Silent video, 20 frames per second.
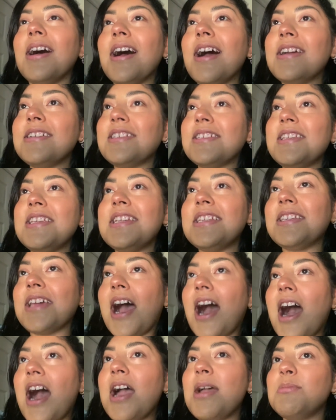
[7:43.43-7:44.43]
I just need
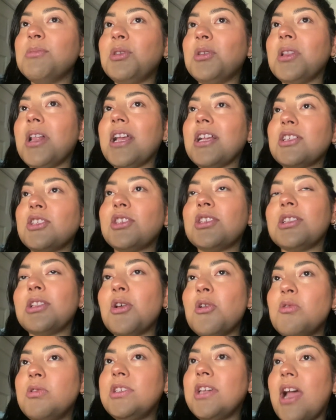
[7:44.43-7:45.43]
time to like
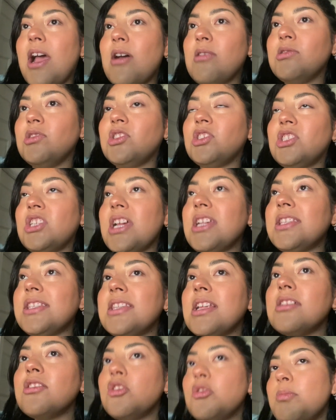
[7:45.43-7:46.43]
slow down just
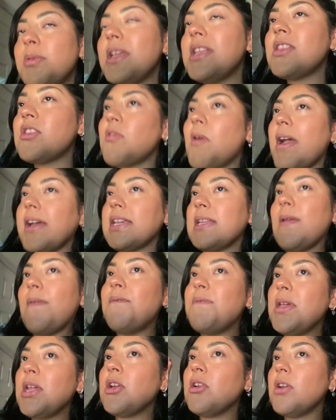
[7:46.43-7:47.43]
a little bit so I can
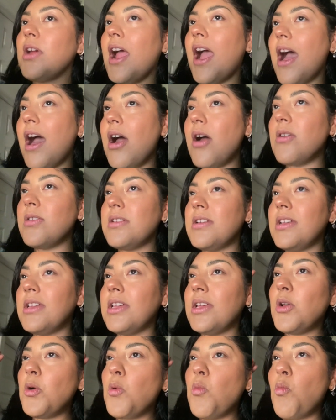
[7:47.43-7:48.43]
figure out
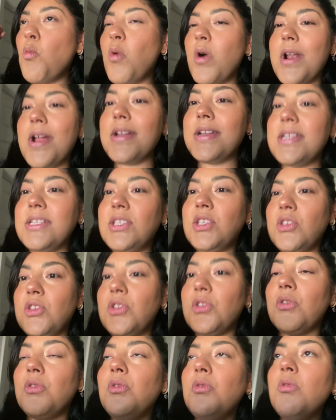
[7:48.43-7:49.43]
what I need to
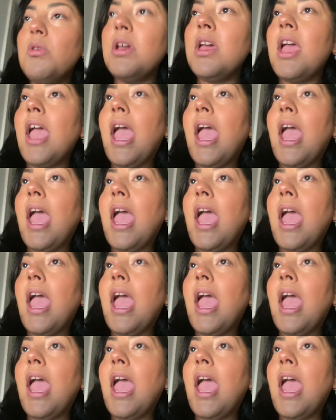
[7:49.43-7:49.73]
do